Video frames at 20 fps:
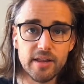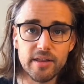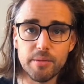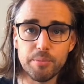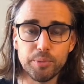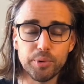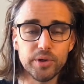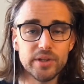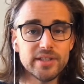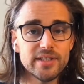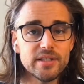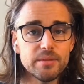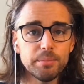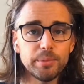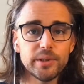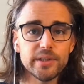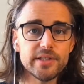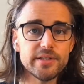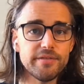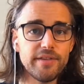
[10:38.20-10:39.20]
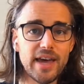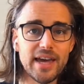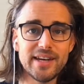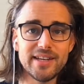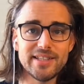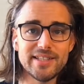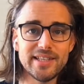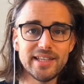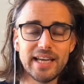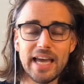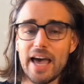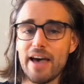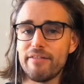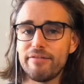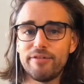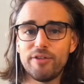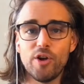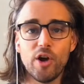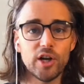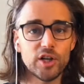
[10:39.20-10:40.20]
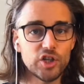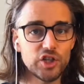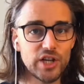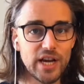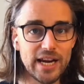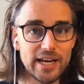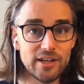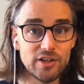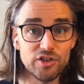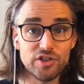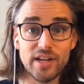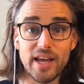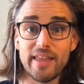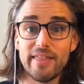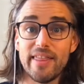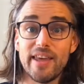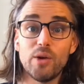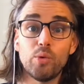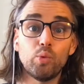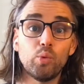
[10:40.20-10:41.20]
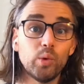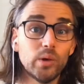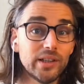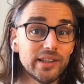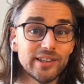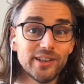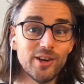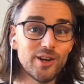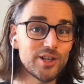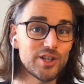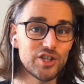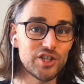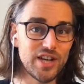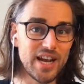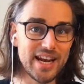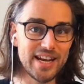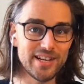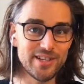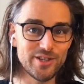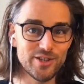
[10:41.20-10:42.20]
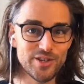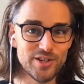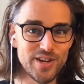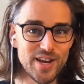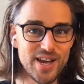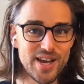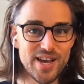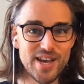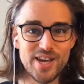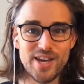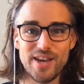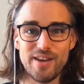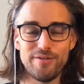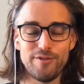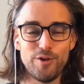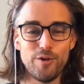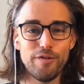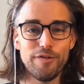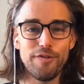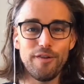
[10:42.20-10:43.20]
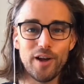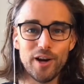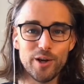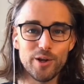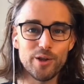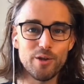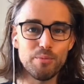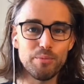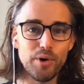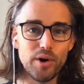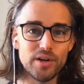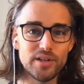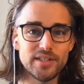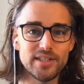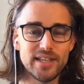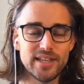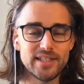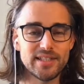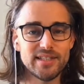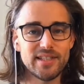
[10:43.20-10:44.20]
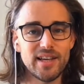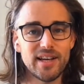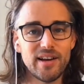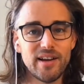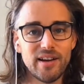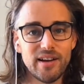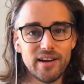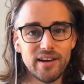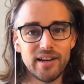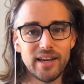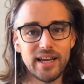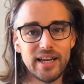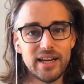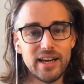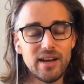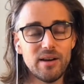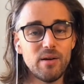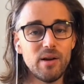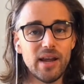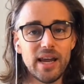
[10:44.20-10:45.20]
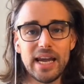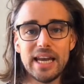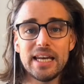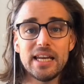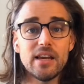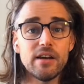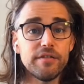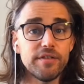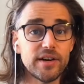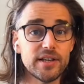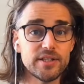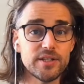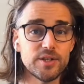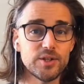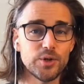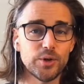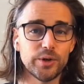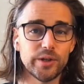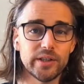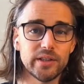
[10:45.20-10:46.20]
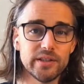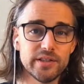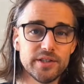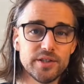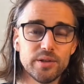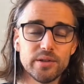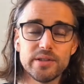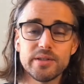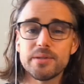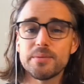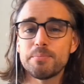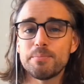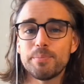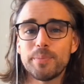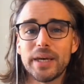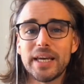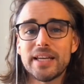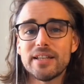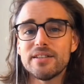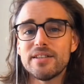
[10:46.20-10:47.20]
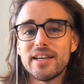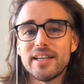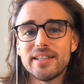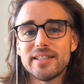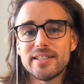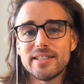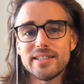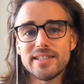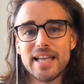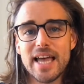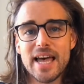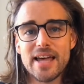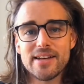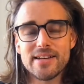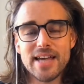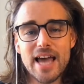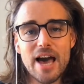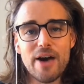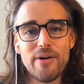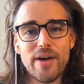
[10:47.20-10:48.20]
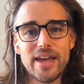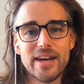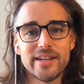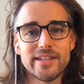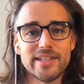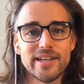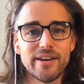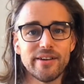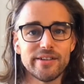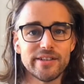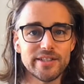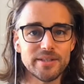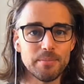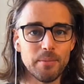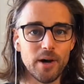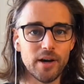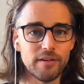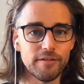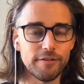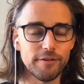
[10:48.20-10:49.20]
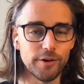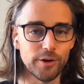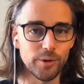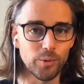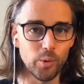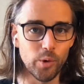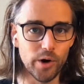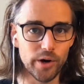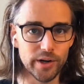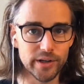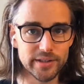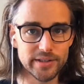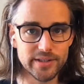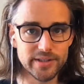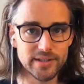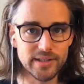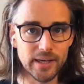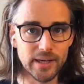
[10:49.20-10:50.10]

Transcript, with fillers: The principles of editing have not changed, and they will not change. If you follow the process that are in any of our tutorials, you'll begin to understand how editing on a smartphone works.